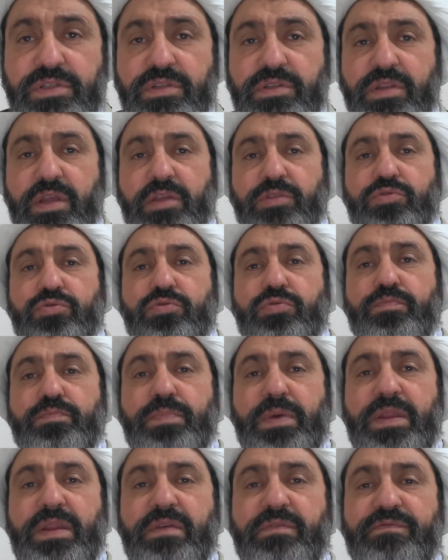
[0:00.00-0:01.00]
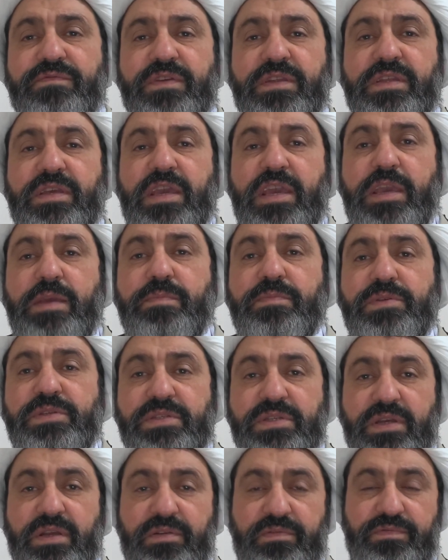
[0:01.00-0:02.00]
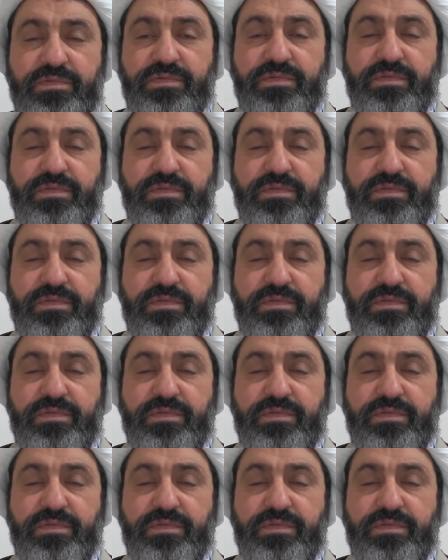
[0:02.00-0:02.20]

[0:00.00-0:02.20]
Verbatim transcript: not to benefit himself.